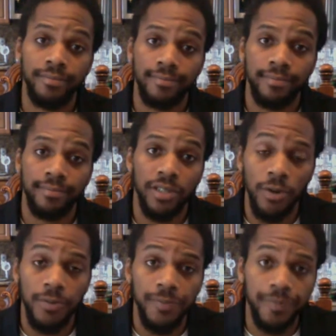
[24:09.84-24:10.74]
So
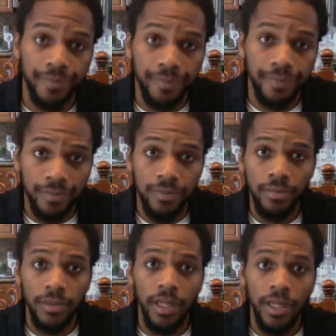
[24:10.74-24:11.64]

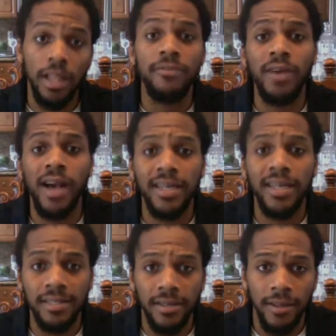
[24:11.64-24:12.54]
I love you
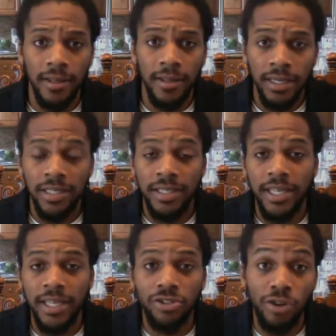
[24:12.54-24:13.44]
guys. Stay
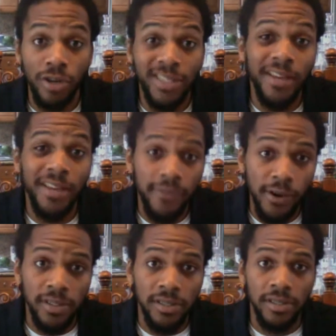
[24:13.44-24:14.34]
strong, stay
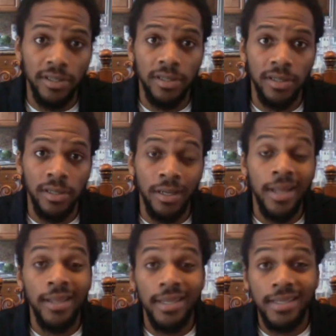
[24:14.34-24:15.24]
focused.
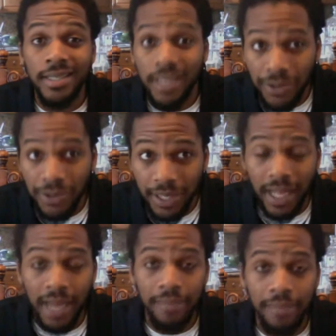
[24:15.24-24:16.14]
Let's continue to
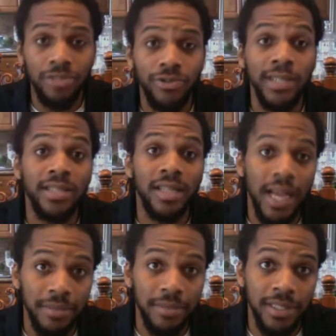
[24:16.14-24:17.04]
climb these ranks,
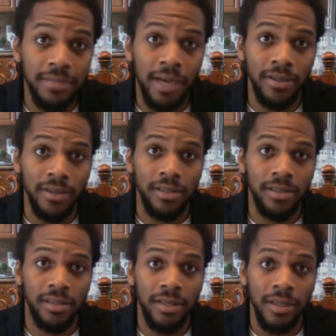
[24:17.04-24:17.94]
climb these
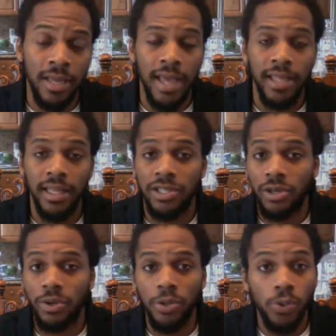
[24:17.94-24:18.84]
mountains, and let's
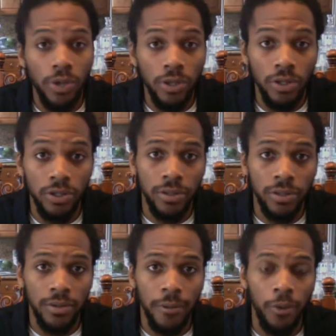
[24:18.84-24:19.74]
show the world
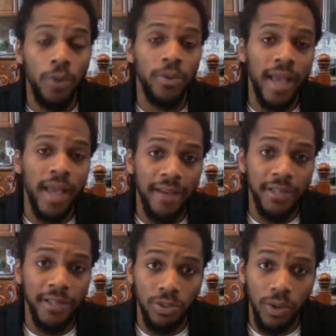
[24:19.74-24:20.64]
what we have,
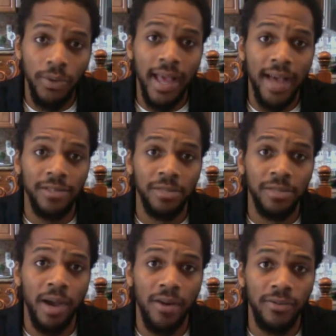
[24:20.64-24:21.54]
because what we have is
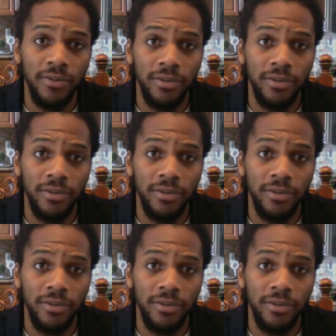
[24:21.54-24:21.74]
powerful.